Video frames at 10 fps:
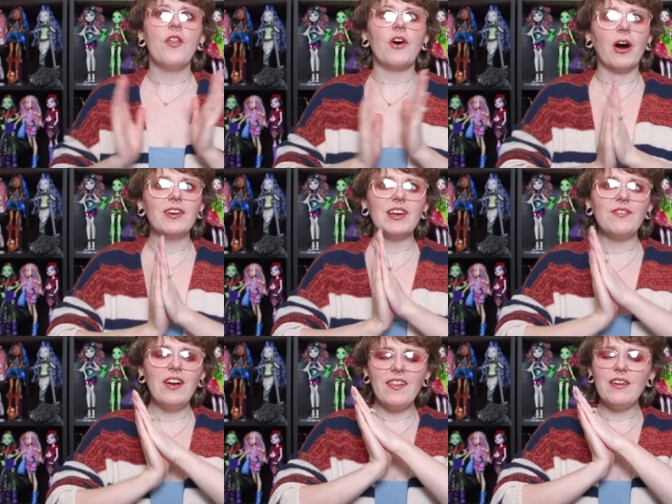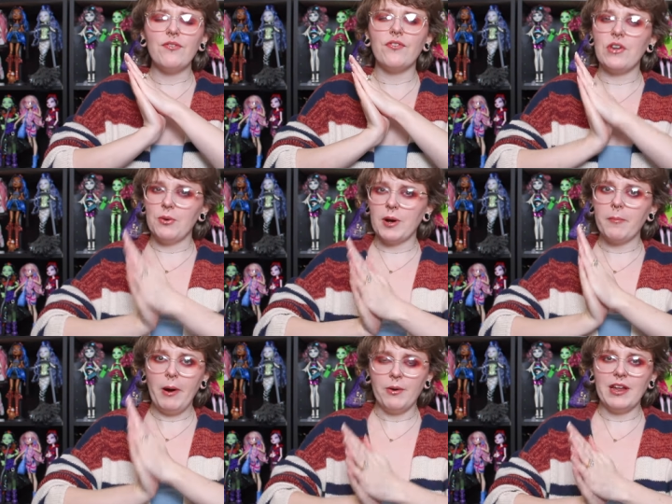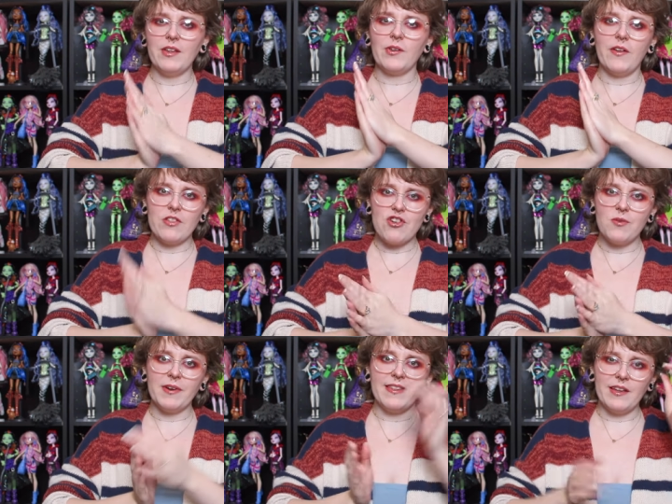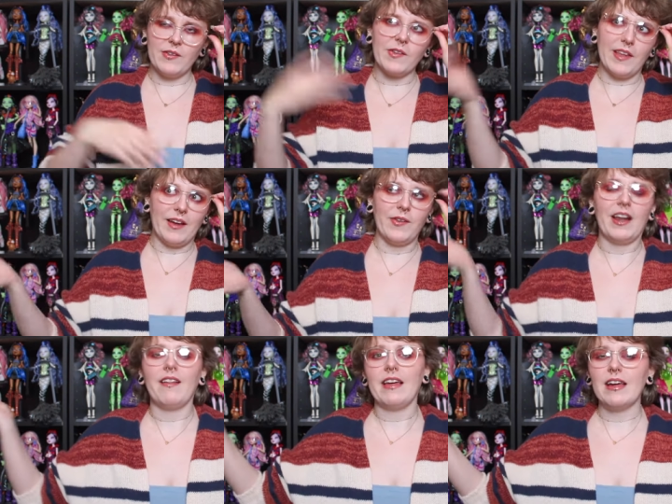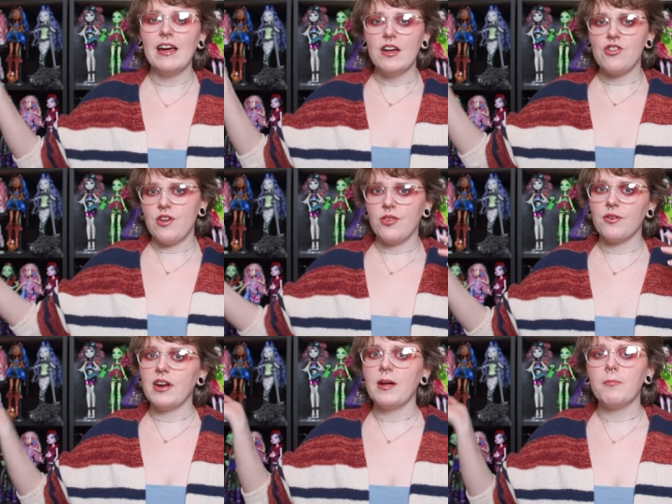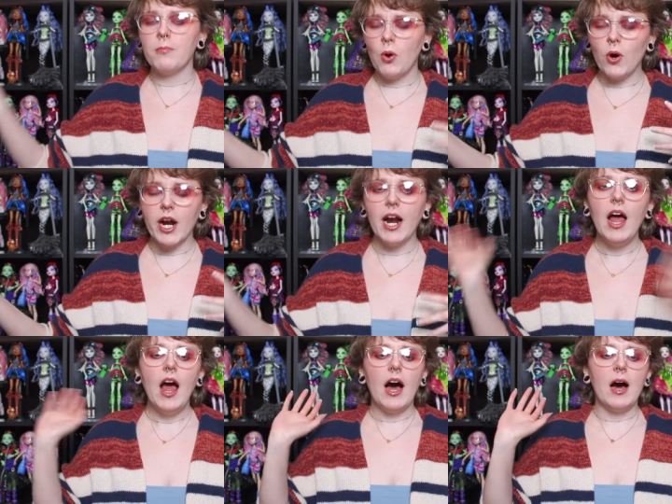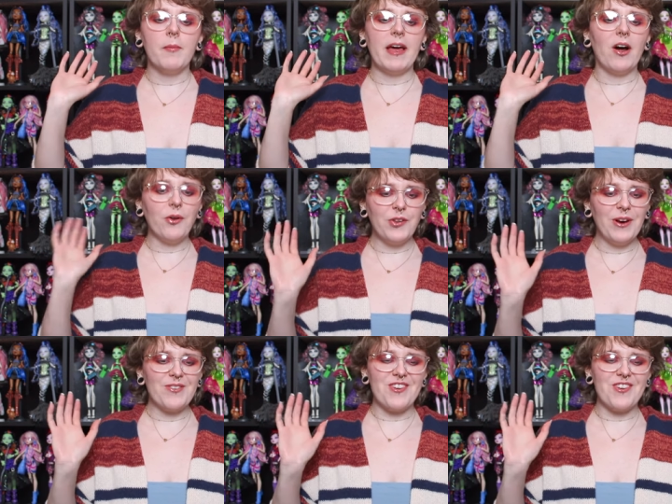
There are definitely fewer ponies on the G1 list, because like I said, I like Gen 3 more, um, and also